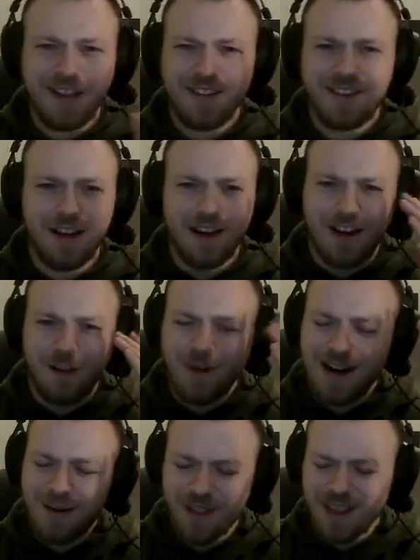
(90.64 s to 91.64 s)

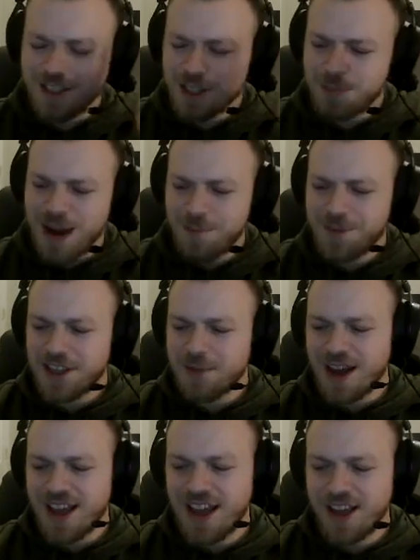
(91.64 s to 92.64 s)
thing that just popped into
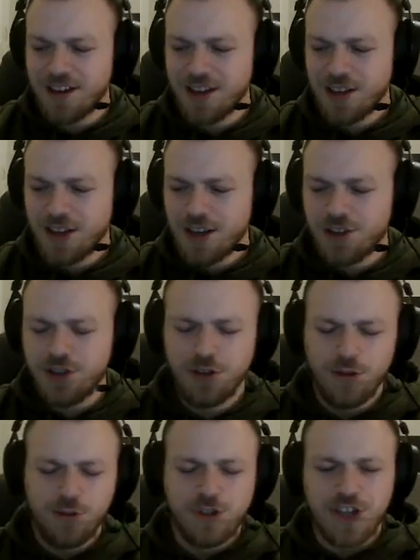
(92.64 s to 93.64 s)
my head. Do you
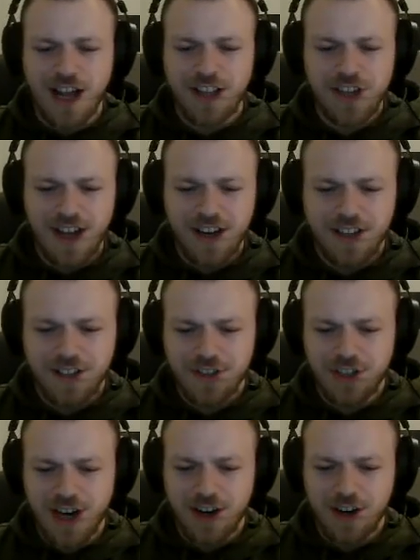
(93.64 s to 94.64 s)
know who John is?
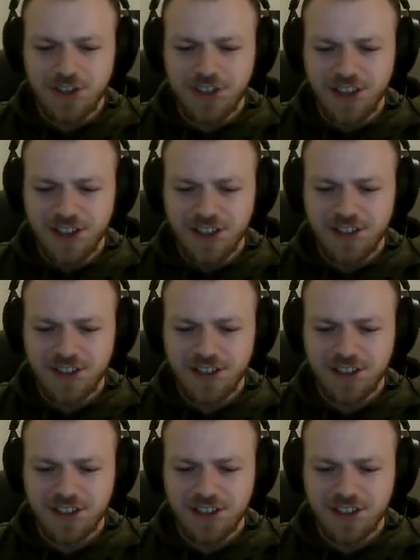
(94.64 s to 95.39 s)
John Garcia?